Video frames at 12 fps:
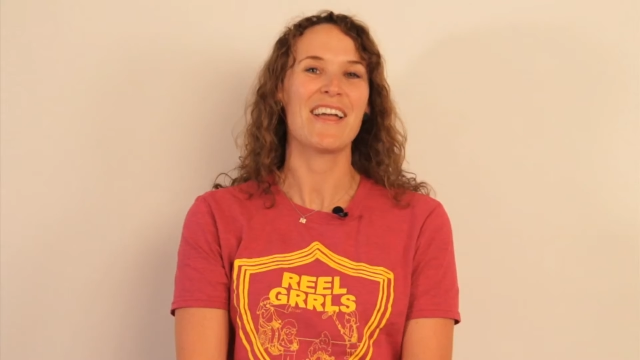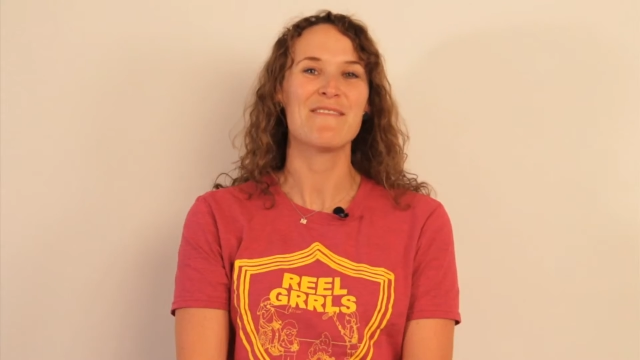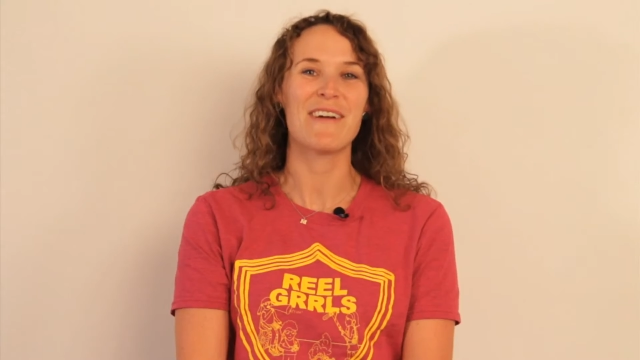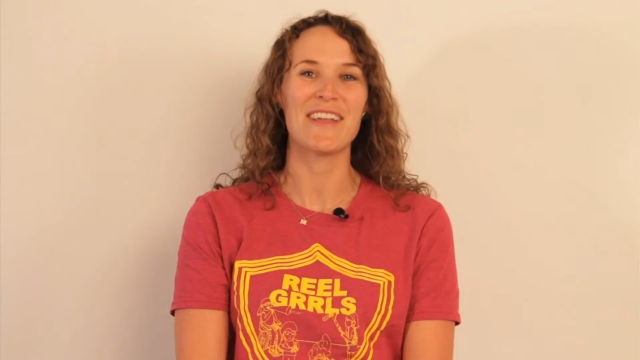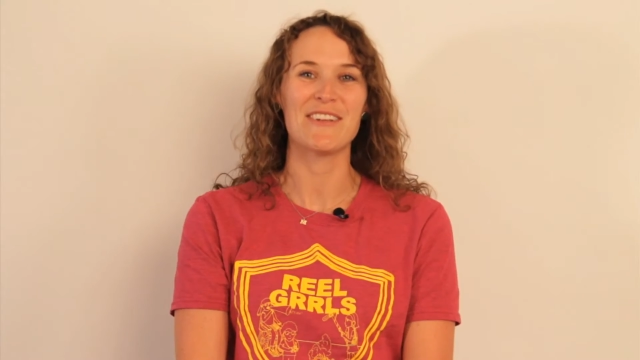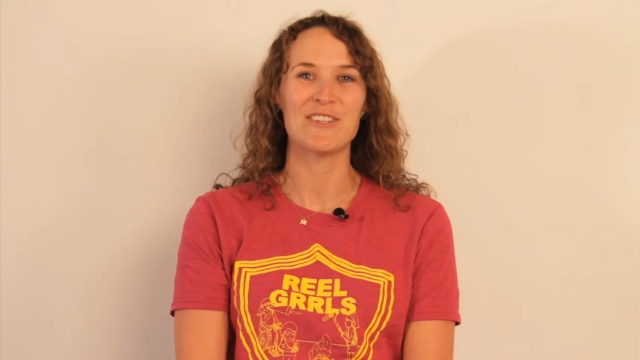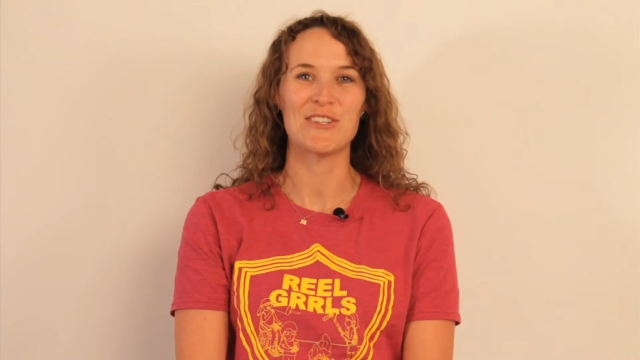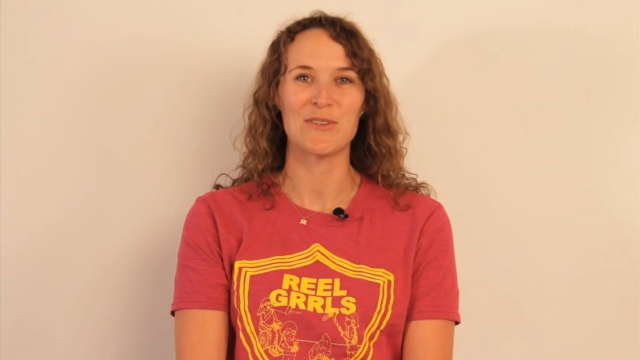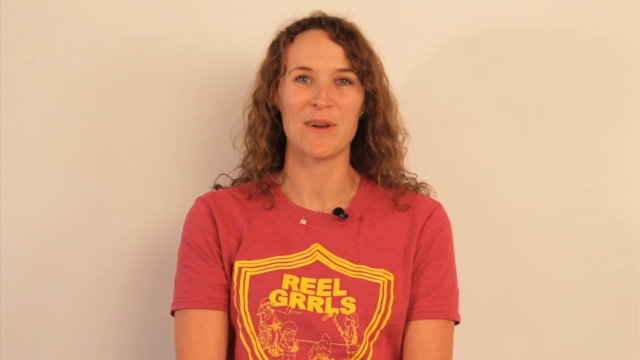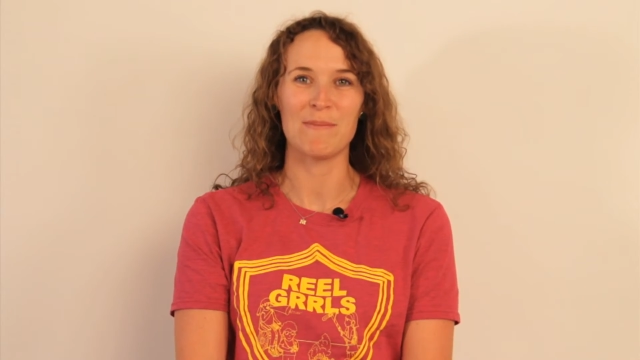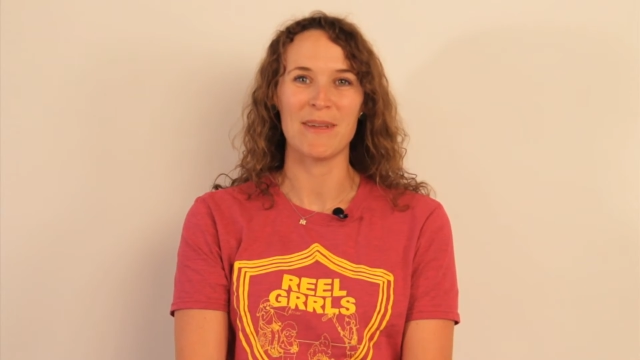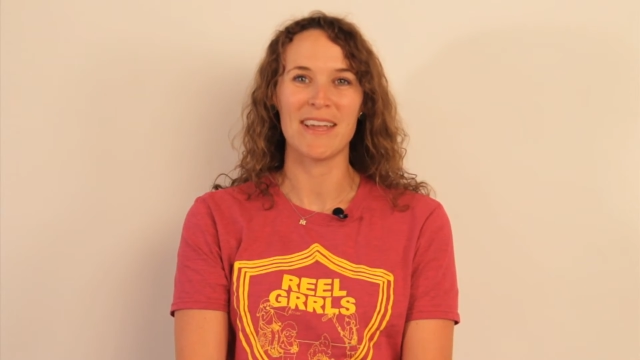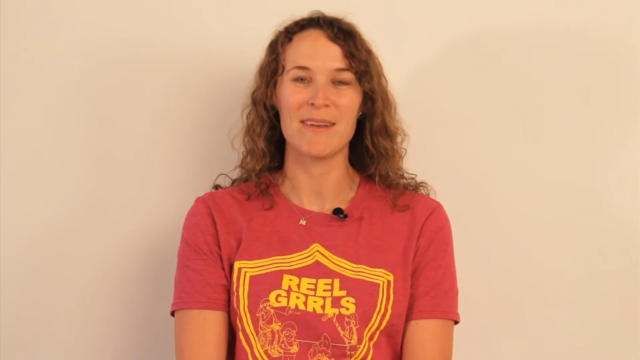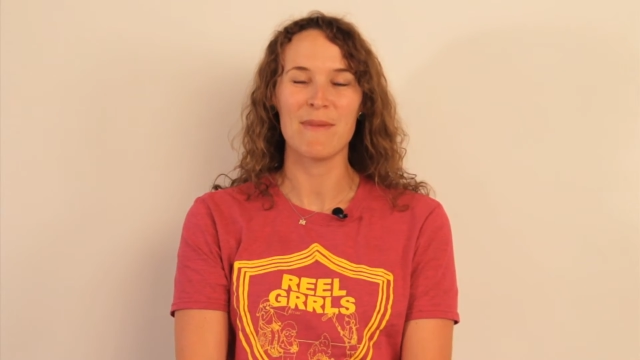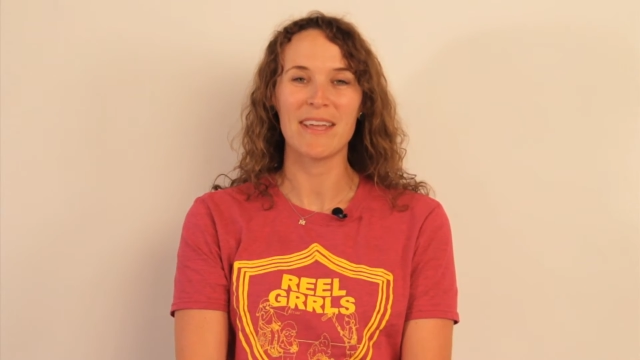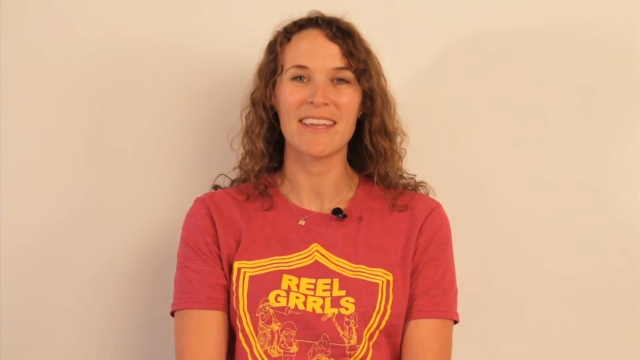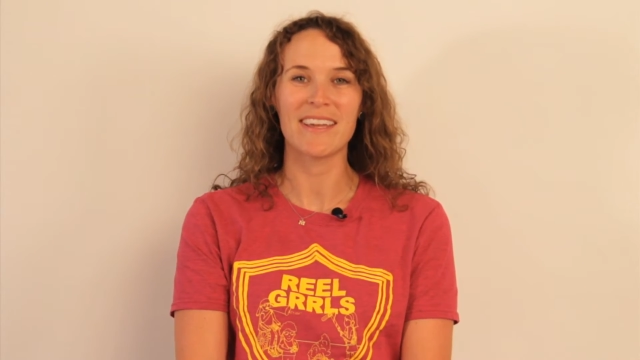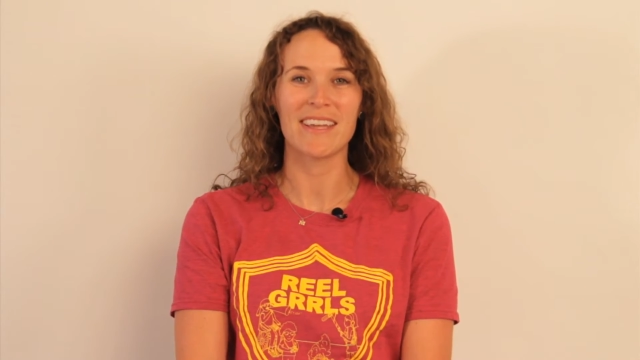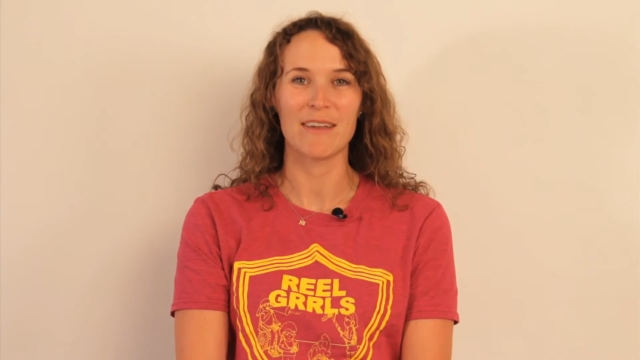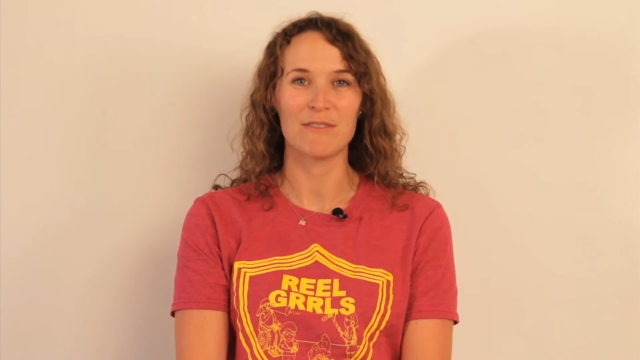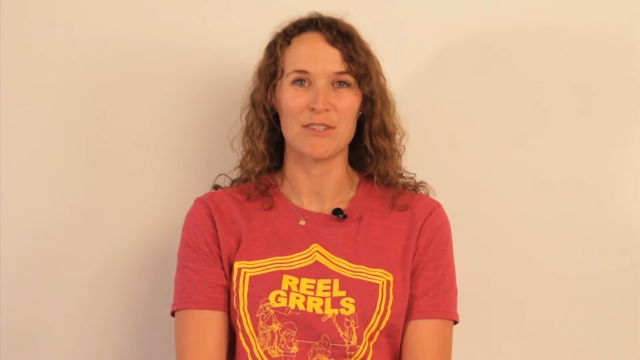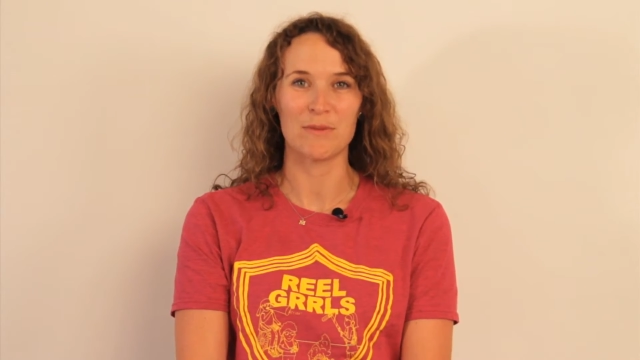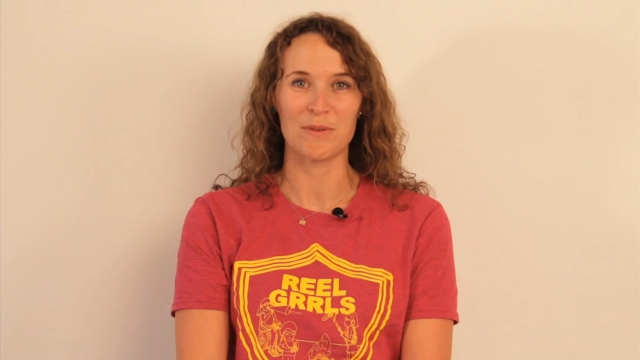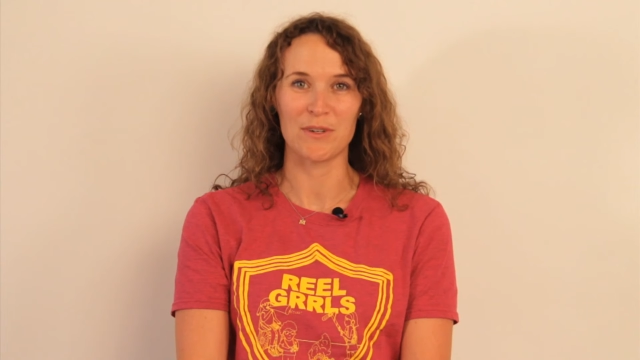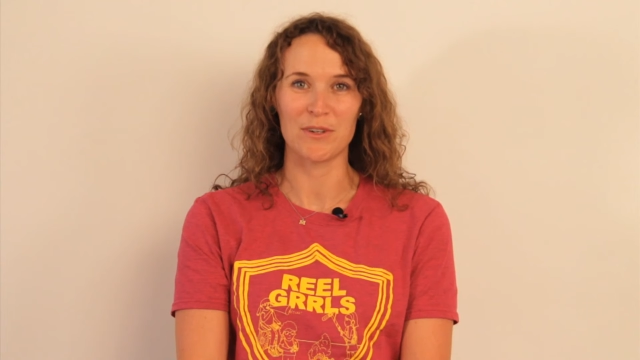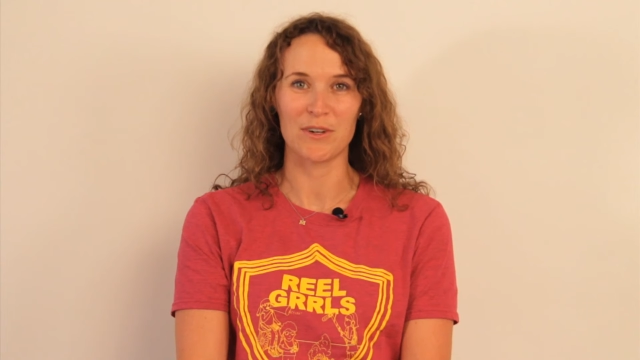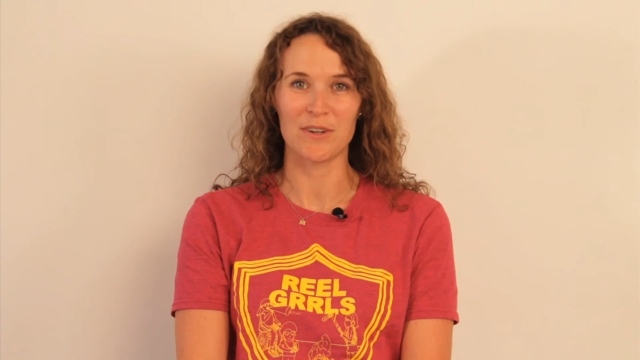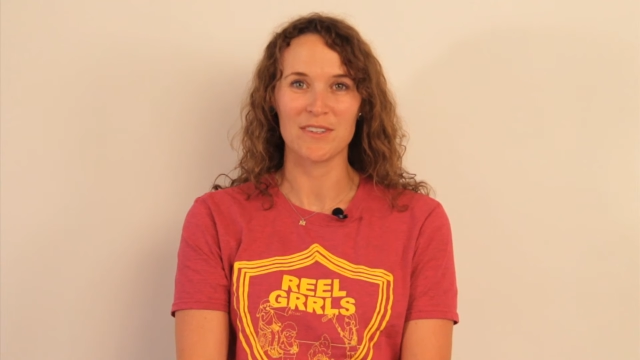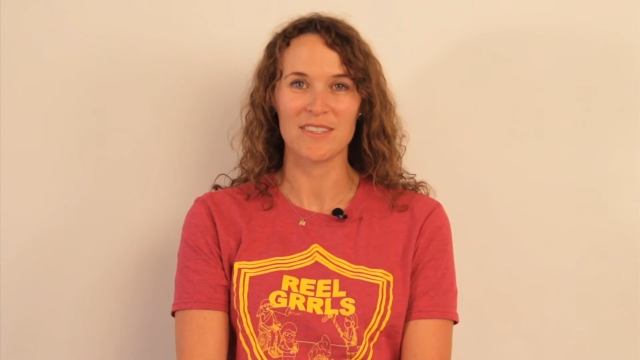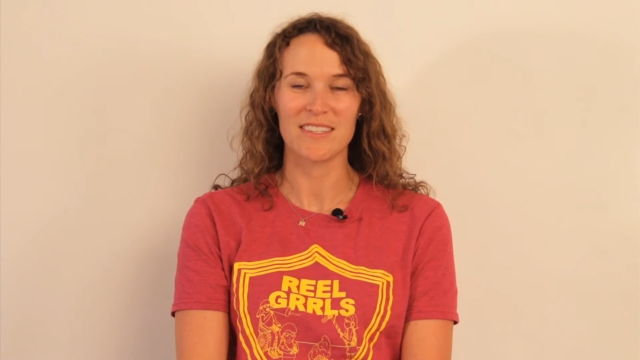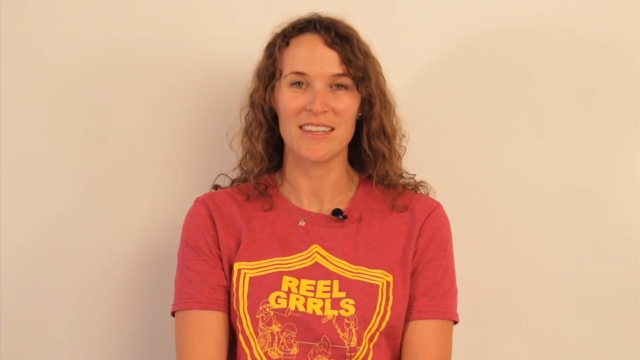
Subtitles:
invite you to join me in making a gift to Reel Grrls,